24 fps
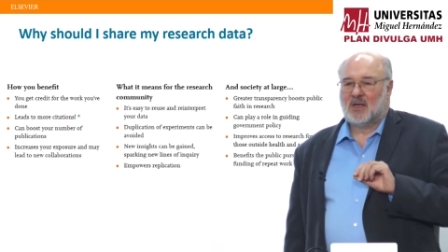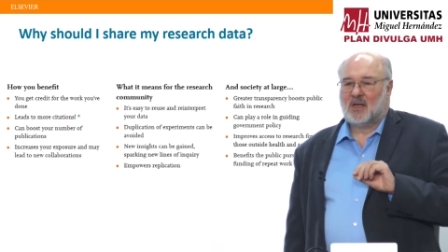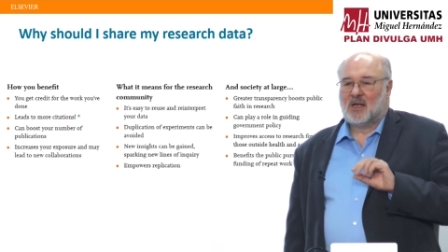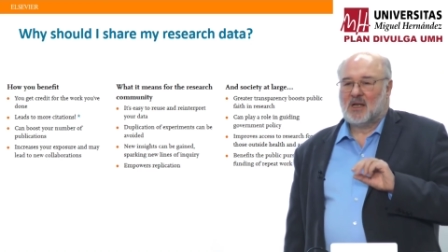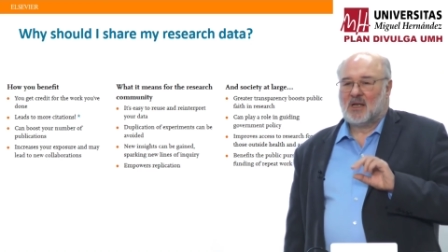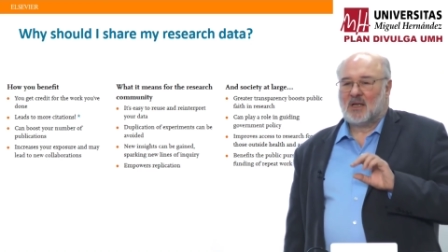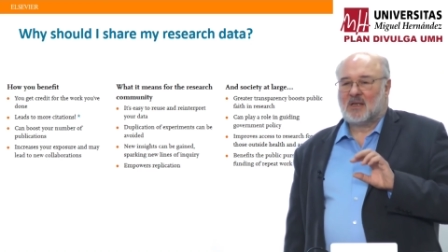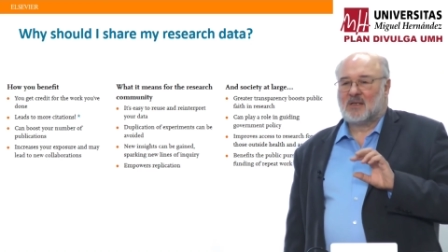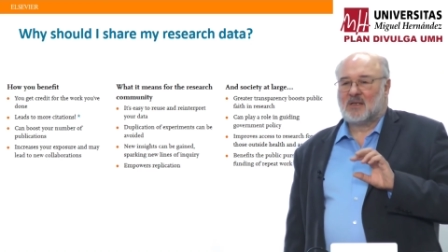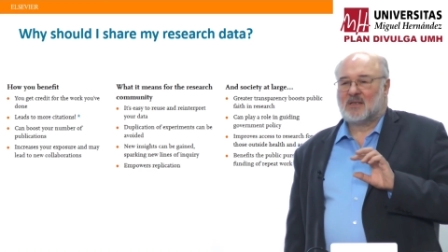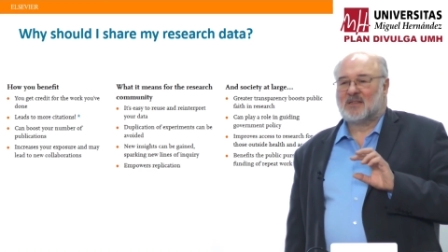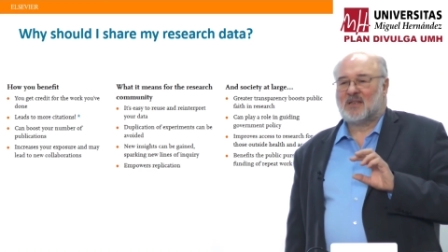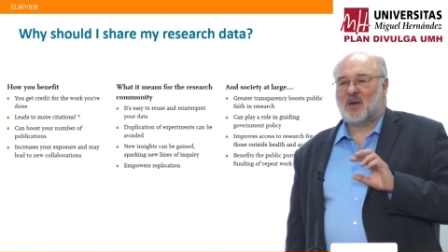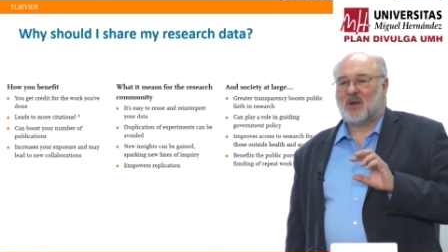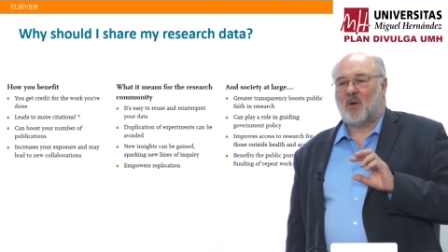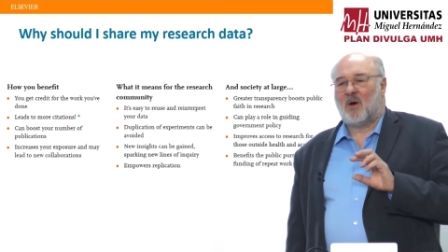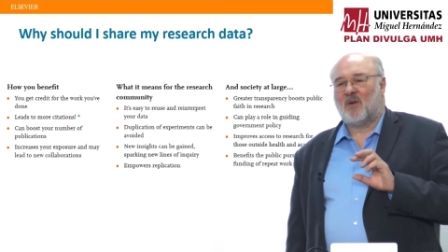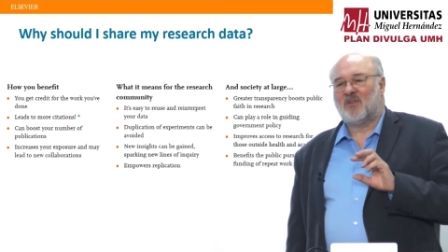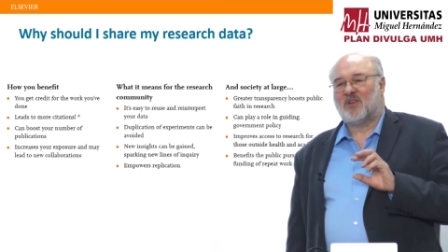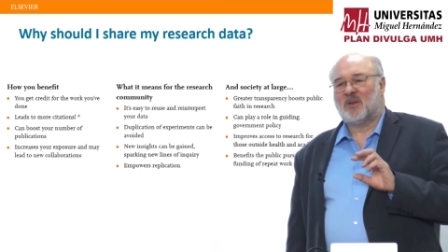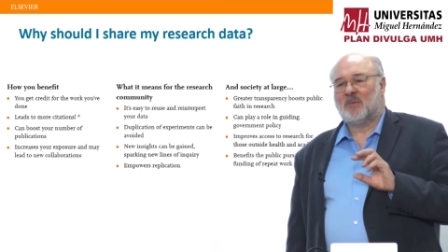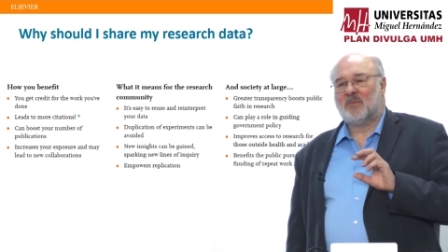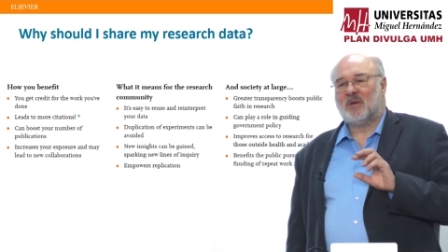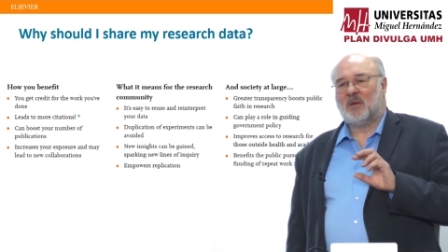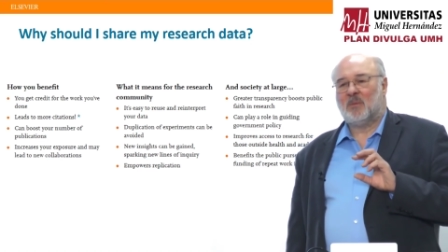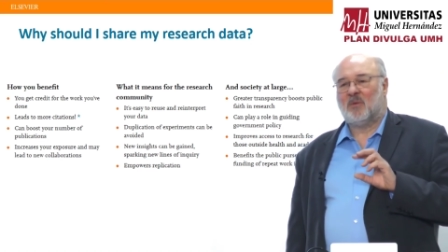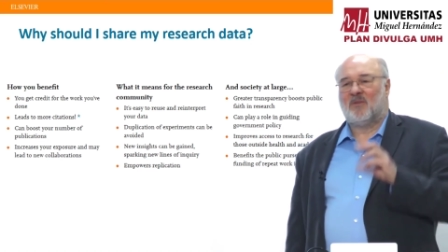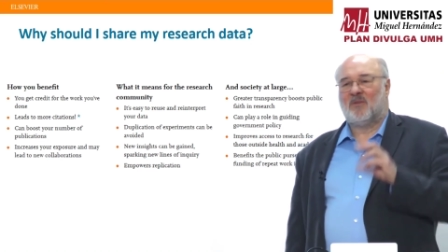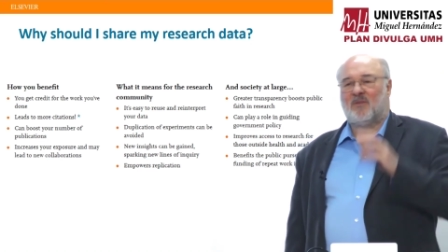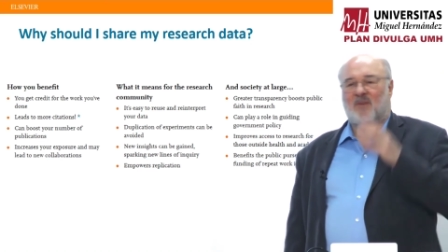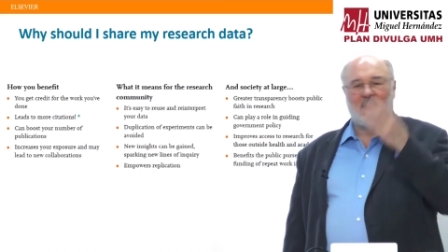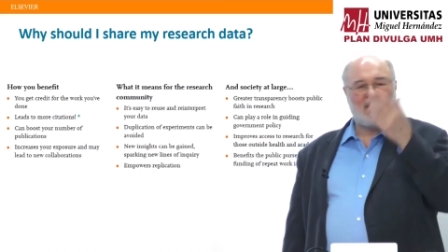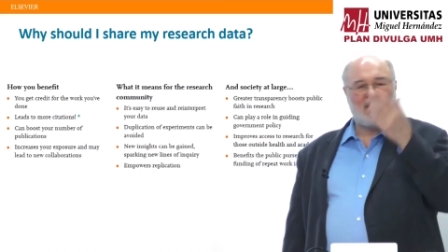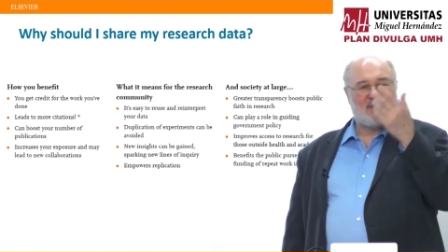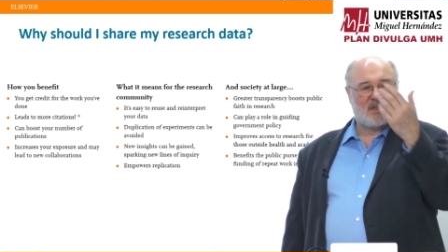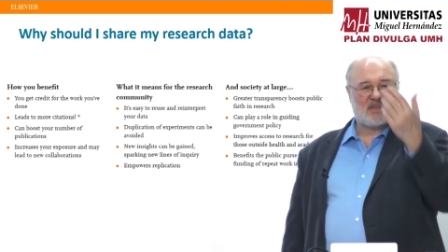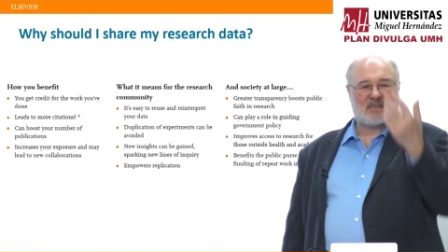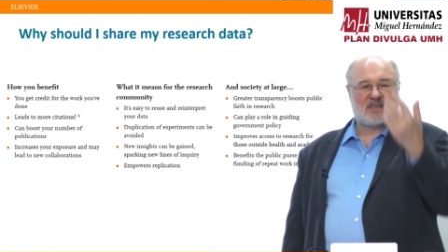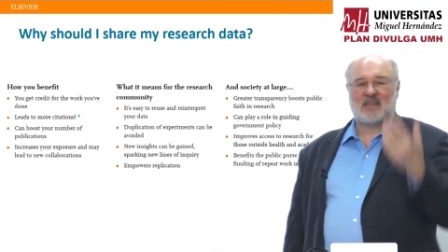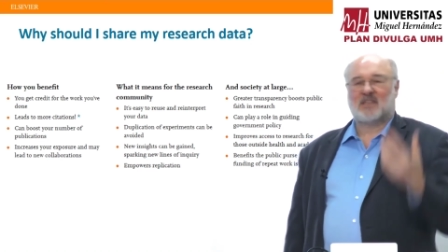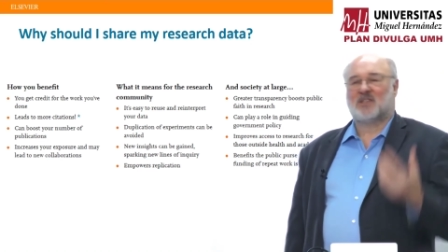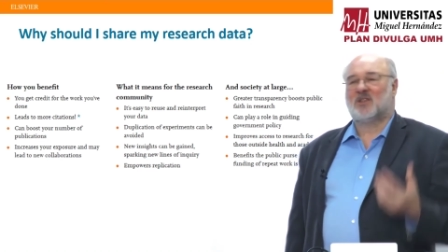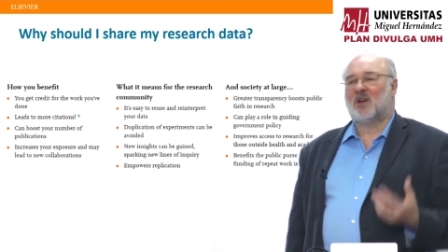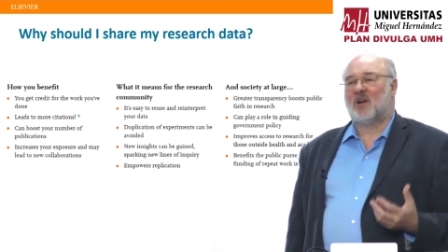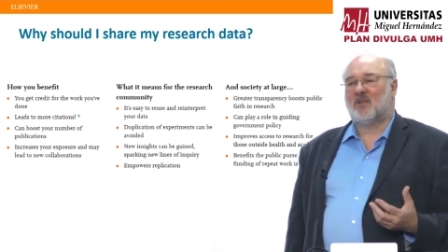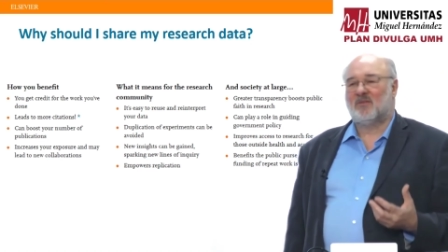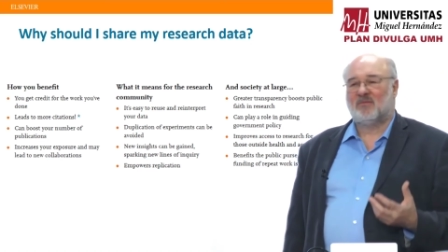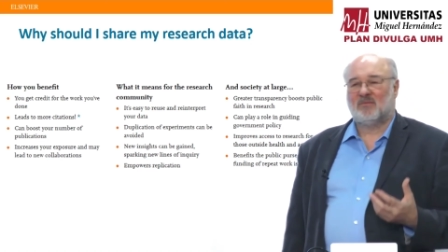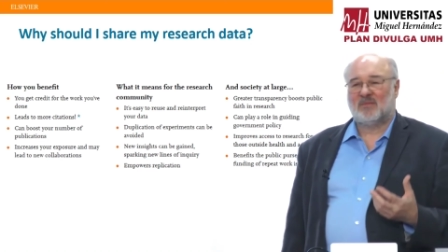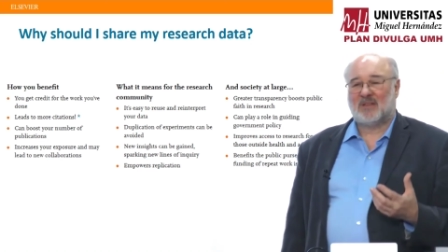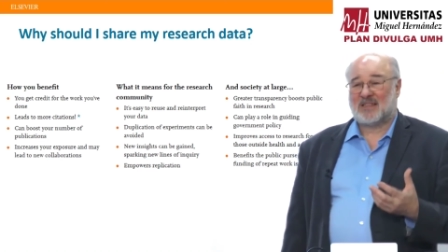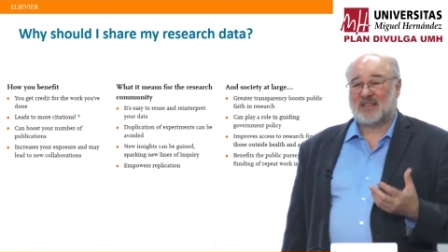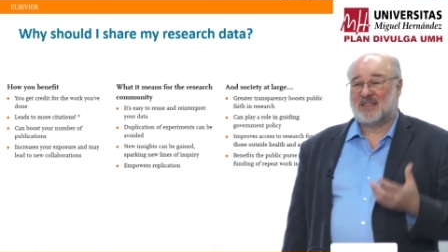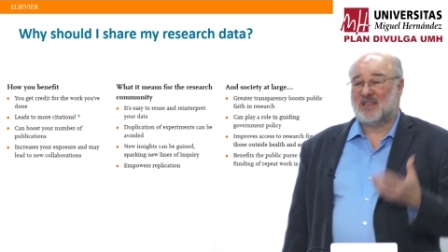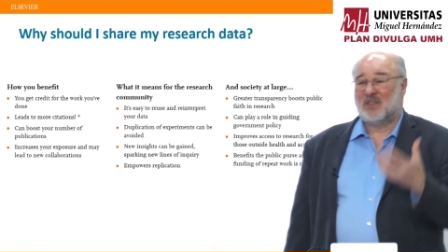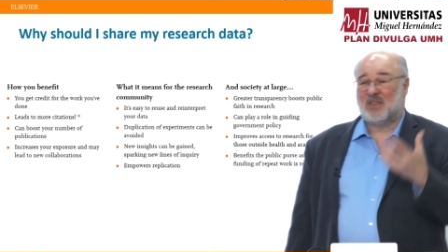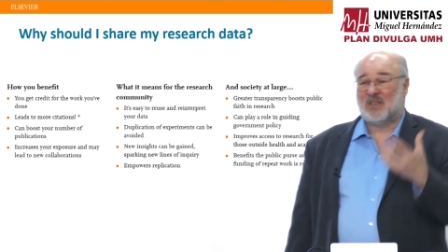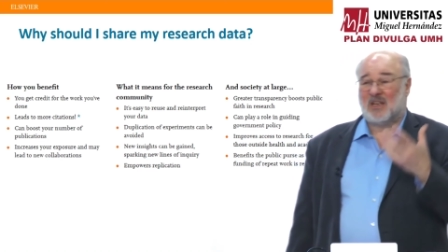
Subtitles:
Because so often people find things that doesn't